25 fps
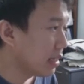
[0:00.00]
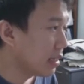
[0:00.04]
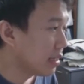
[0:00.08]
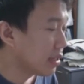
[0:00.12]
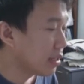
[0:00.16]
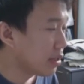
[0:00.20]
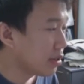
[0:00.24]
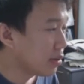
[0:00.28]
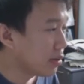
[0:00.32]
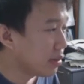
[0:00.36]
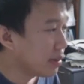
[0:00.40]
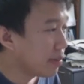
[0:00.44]

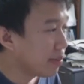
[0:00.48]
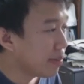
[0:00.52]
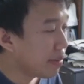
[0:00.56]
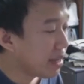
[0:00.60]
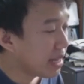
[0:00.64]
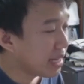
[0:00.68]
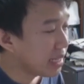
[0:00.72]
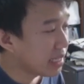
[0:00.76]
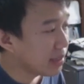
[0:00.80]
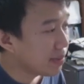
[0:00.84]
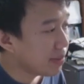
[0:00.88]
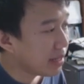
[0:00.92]
So the
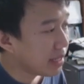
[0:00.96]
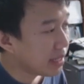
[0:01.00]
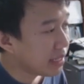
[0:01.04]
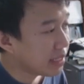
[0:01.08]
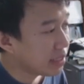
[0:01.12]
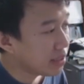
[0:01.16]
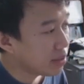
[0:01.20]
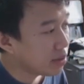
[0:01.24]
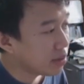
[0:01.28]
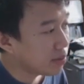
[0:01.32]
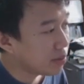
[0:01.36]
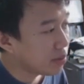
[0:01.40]
best
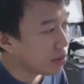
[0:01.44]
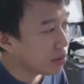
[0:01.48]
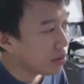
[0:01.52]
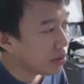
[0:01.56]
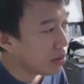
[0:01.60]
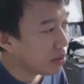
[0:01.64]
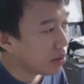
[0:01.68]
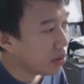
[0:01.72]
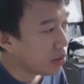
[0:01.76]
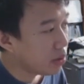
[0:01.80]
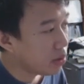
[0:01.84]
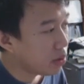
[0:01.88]
place to put
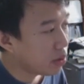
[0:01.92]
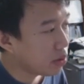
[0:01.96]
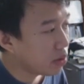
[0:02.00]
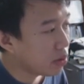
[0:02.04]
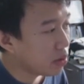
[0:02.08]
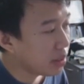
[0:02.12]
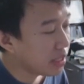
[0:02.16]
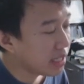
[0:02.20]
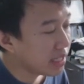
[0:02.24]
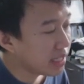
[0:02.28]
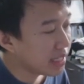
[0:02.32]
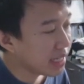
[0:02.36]
your
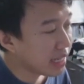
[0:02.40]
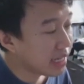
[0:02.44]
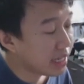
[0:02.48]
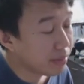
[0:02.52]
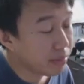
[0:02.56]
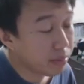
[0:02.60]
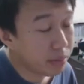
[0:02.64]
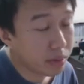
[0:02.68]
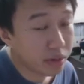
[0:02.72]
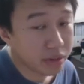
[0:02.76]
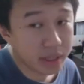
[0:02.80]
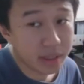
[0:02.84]
logo is at the
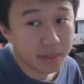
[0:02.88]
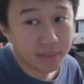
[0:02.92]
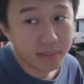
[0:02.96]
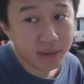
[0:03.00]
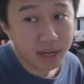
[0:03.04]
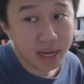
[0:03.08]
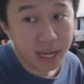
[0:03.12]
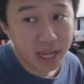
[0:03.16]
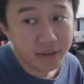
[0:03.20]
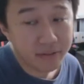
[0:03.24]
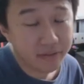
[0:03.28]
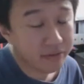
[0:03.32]
bottom
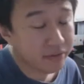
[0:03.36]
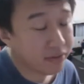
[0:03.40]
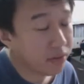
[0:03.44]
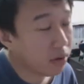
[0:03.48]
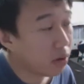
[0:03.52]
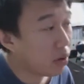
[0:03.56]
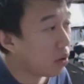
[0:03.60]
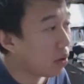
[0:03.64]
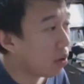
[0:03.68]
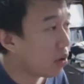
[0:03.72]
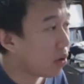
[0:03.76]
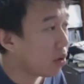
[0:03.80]
left
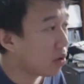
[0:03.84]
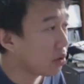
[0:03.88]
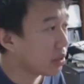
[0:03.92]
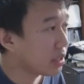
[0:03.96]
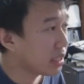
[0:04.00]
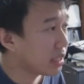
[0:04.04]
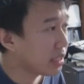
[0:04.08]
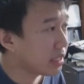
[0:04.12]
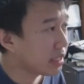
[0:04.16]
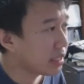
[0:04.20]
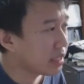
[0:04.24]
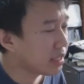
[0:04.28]
or
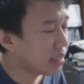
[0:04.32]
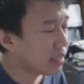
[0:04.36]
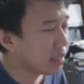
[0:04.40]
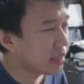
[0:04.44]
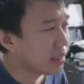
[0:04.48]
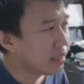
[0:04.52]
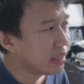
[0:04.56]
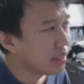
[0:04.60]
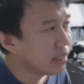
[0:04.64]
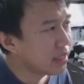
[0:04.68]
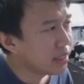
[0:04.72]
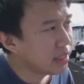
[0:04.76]
the
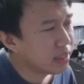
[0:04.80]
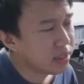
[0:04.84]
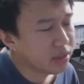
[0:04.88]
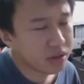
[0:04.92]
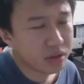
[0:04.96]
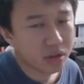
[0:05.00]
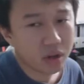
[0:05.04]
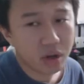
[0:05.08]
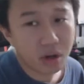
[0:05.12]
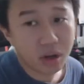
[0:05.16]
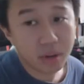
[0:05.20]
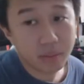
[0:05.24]

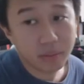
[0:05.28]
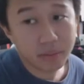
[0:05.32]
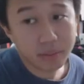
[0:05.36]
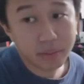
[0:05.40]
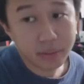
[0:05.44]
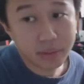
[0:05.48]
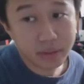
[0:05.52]
top